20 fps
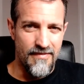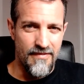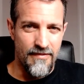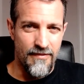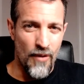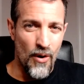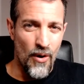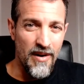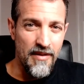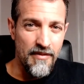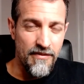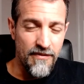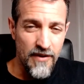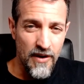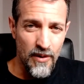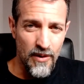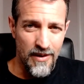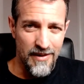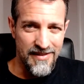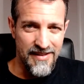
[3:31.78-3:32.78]
far
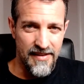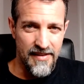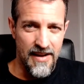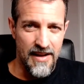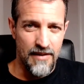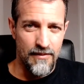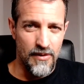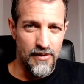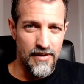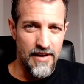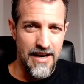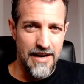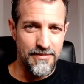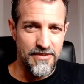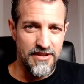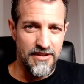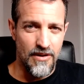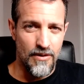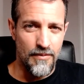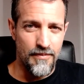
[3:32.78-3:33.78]
inferior to that of a lab
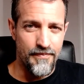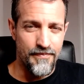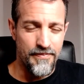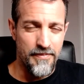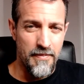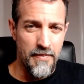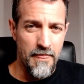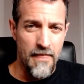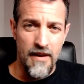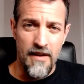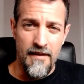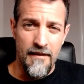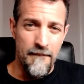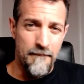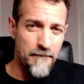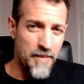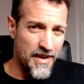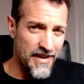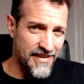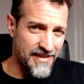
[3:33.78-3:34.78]
scope,
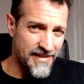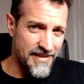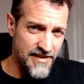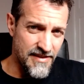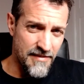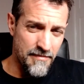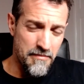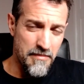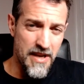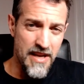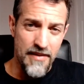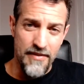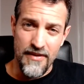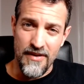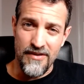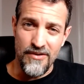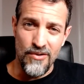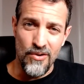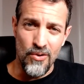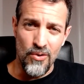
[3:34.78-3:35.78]
but it doesn't mean
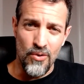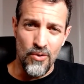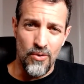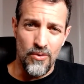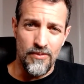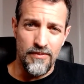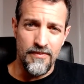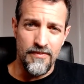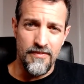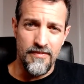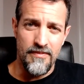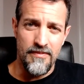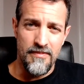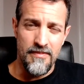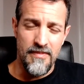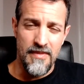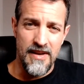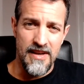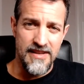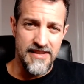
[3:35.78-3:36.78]
the tool
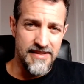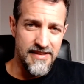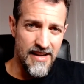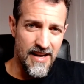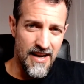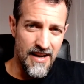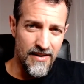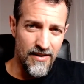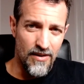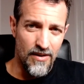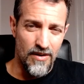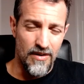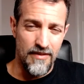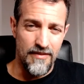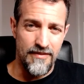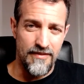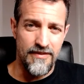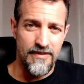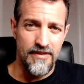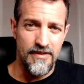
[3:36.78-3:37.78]
is not
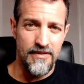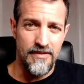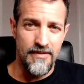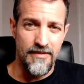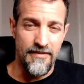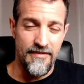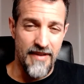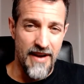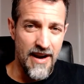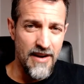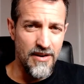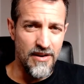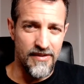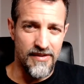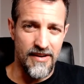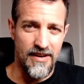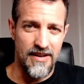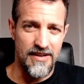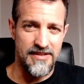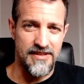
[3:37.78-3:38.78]
of value
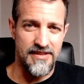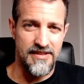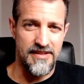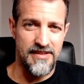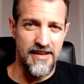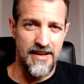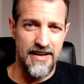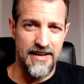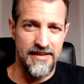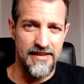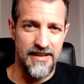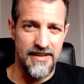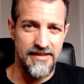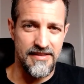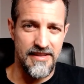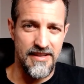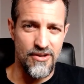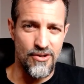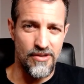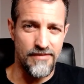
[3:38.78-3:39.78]
to us as a
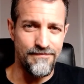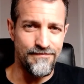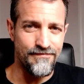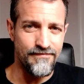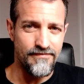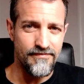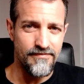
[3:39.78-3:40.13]
diagnostician.